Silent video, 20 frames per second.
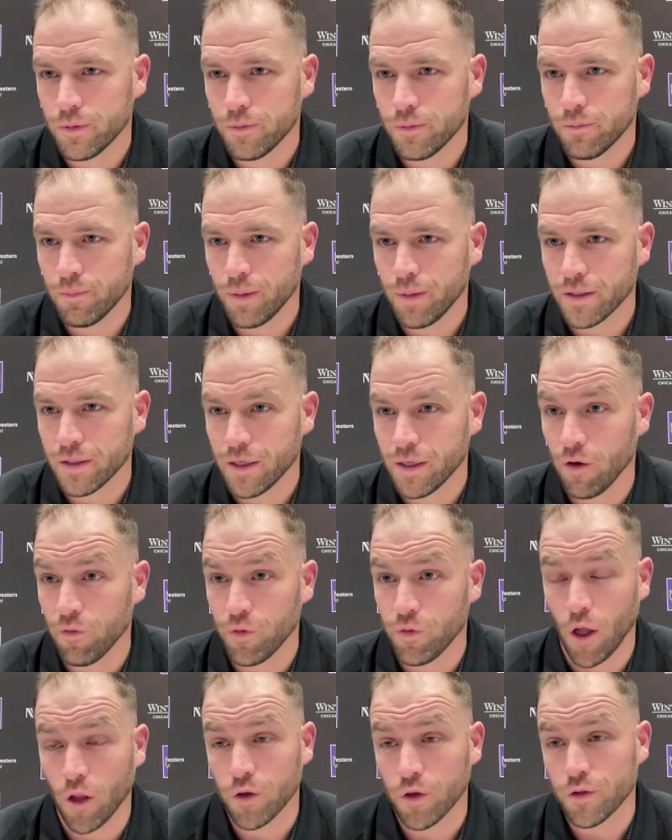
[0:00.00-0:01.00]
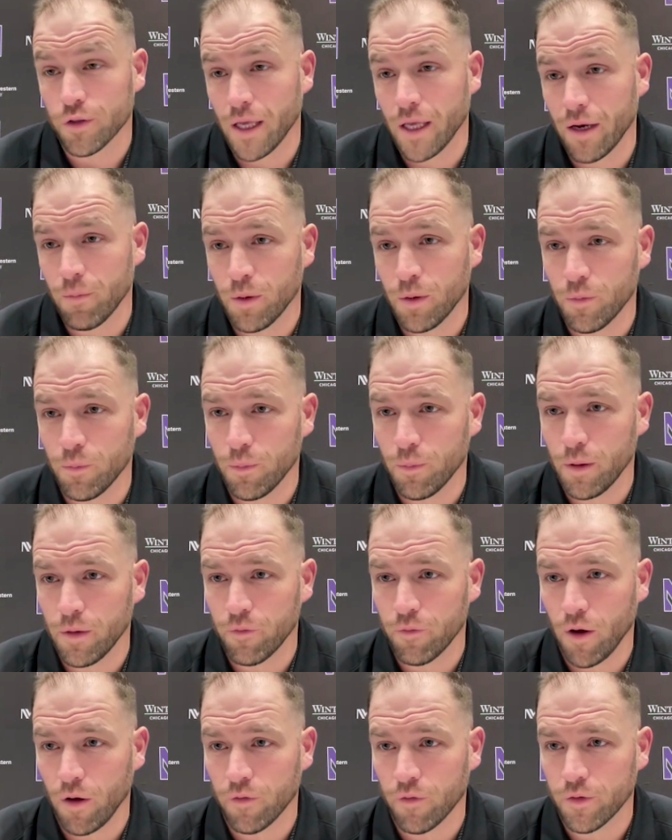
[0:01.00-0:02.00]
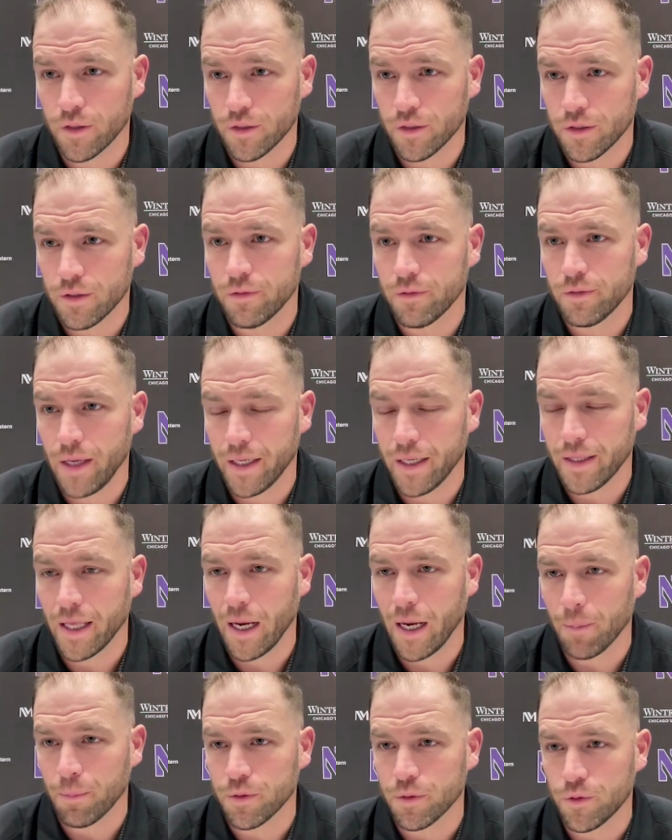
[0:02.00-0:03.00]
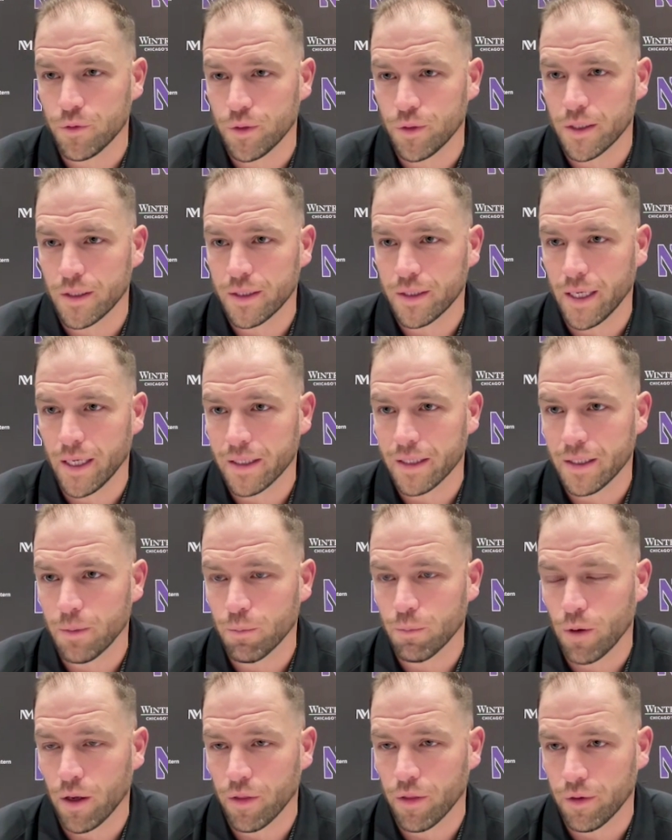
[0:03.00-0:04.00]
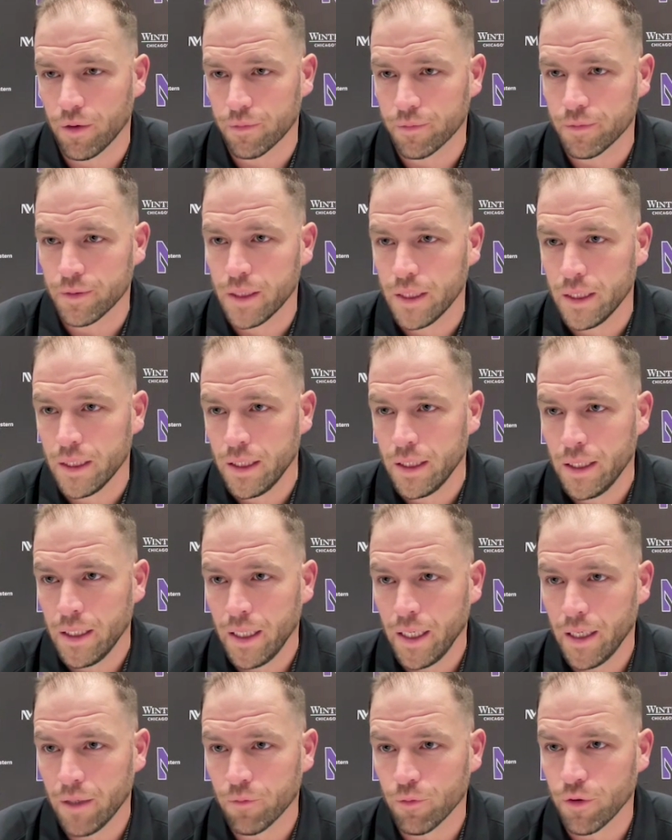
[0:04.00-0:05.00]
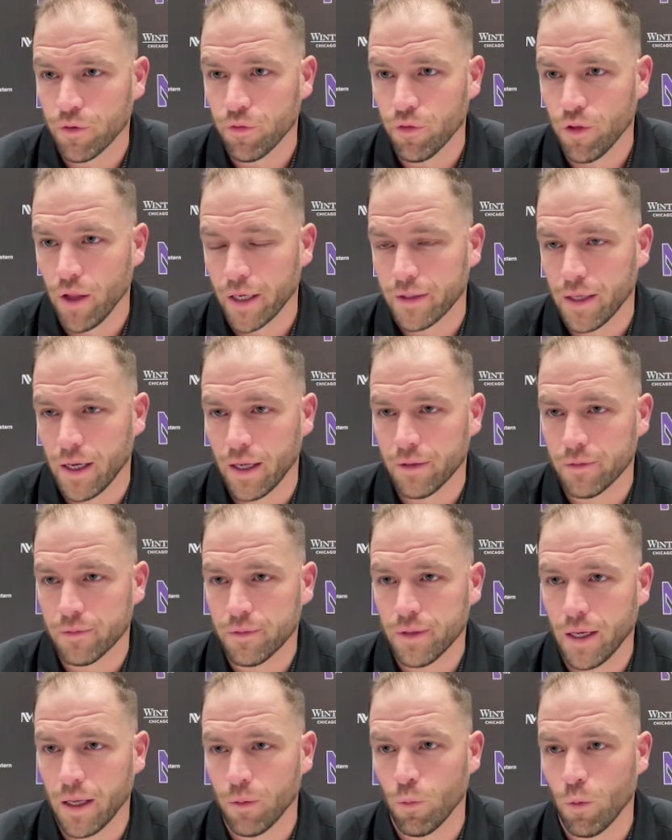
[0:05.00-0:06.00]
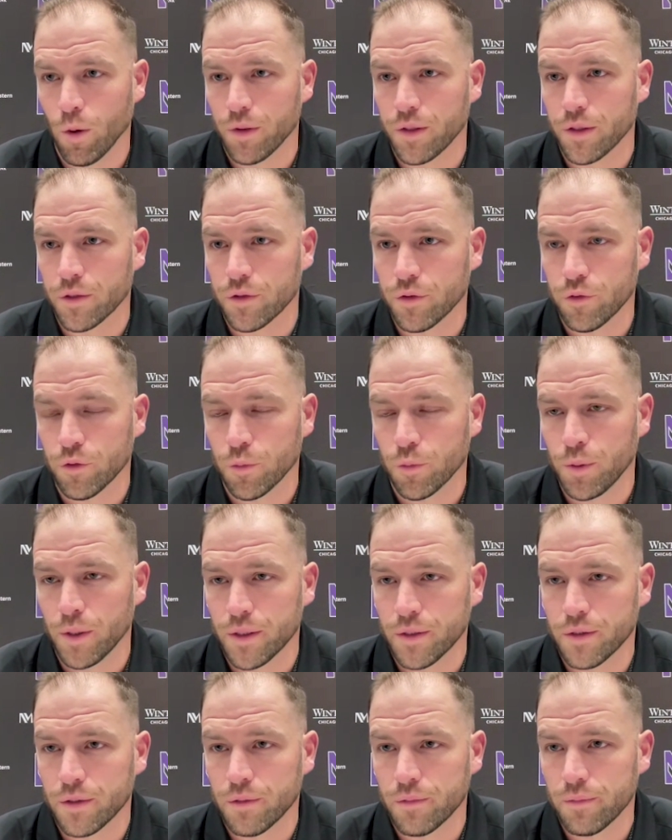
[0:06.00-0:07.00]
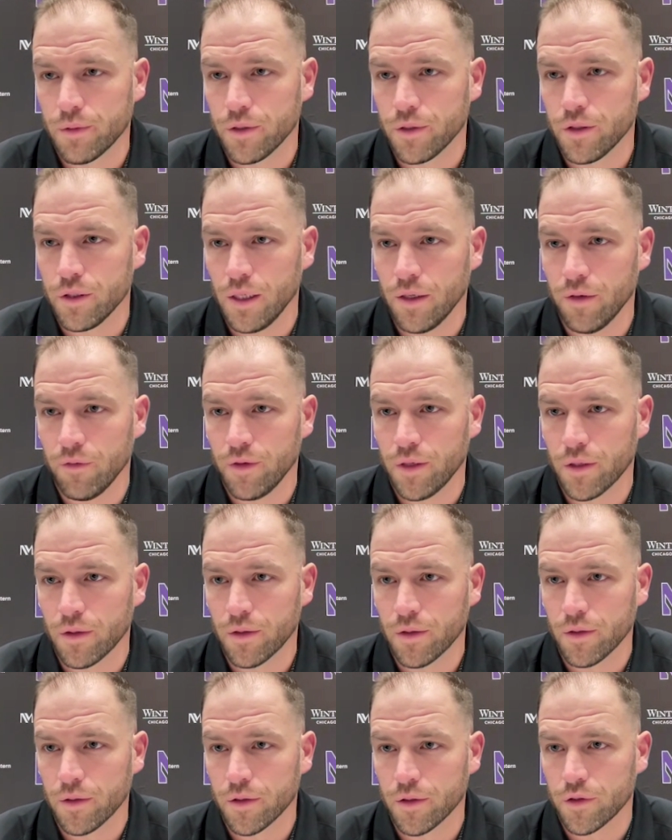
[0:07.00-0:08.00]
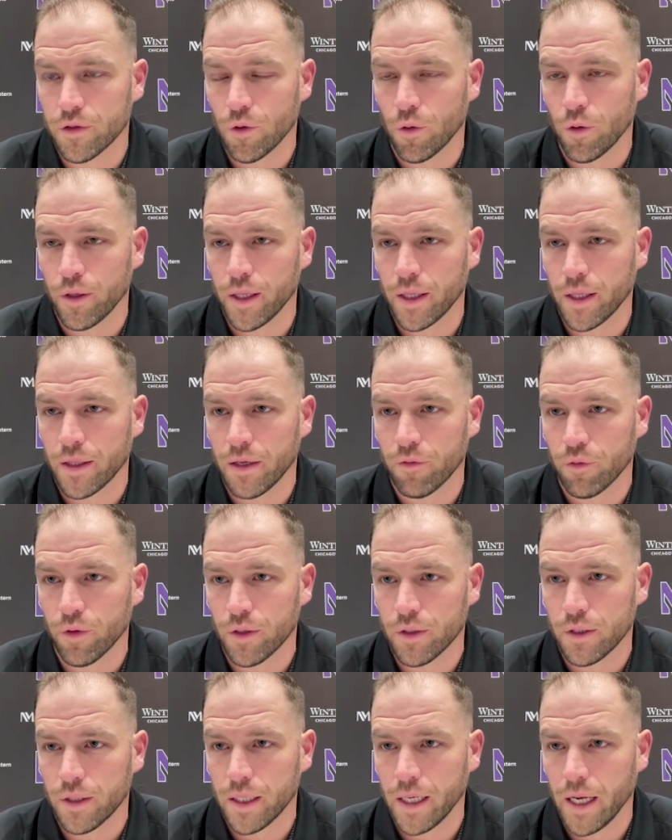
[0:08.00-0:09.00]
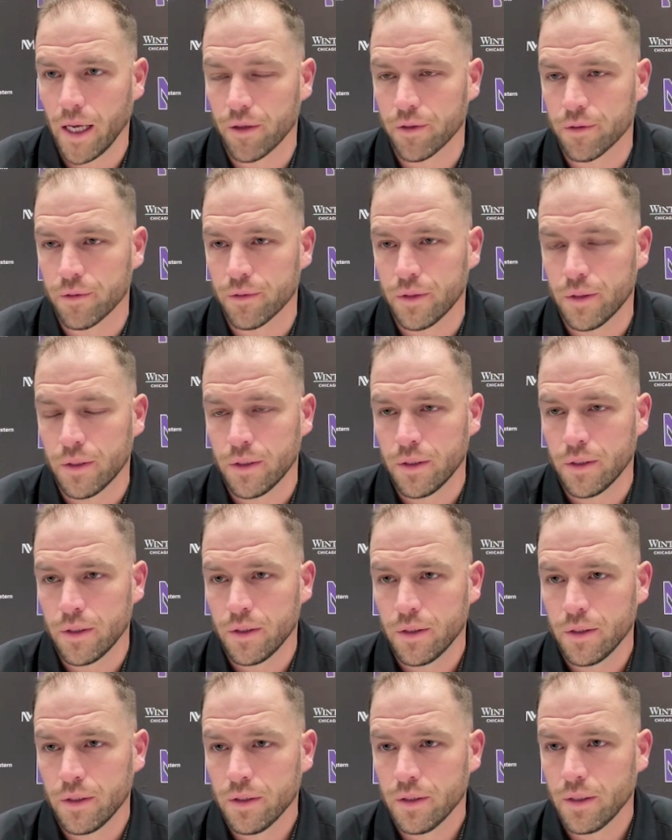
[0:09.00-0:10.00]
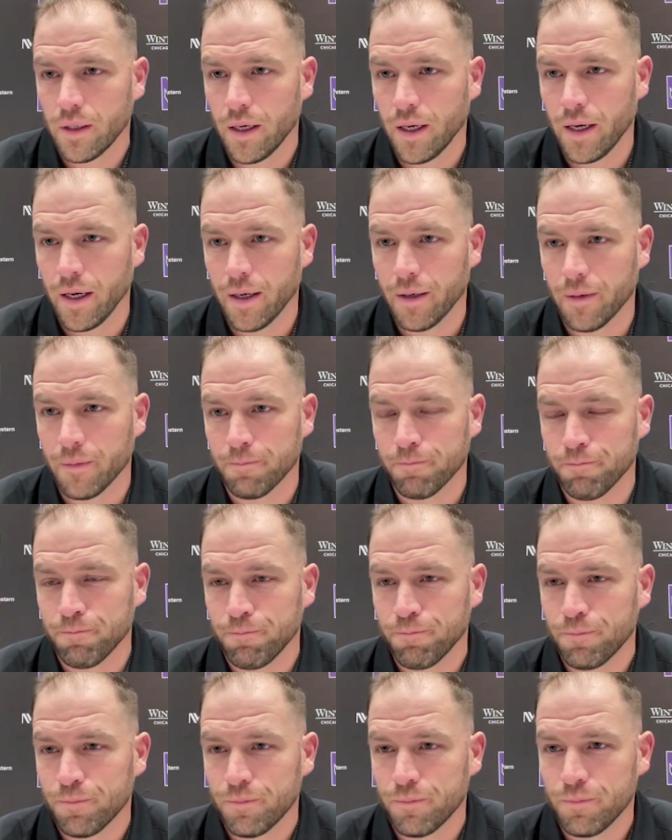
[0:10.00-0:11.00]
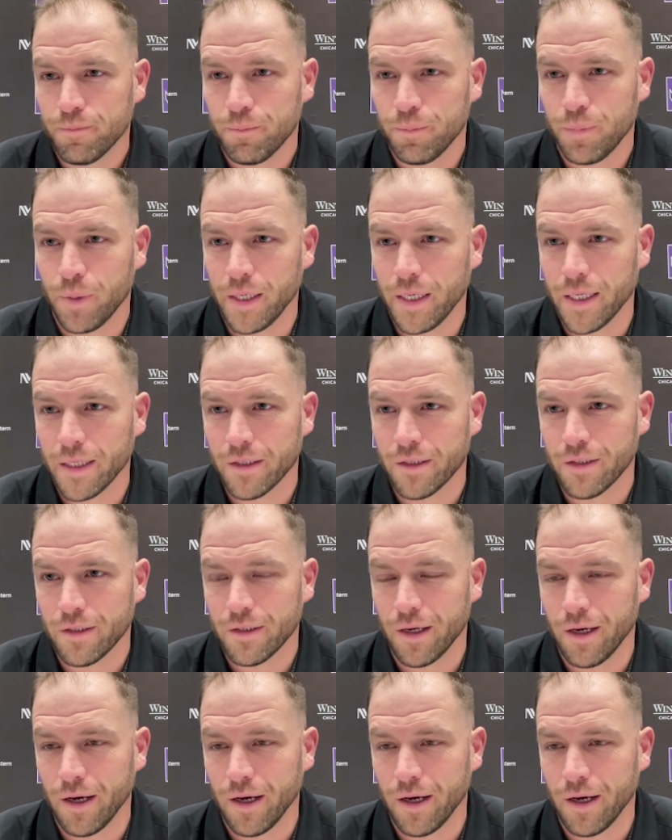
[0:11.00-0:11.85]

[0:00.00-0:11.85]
myself and others that have been involved in this take that opportunity to take a deep breath and reflect on what this group has achieved and the story that they've written together. But it's,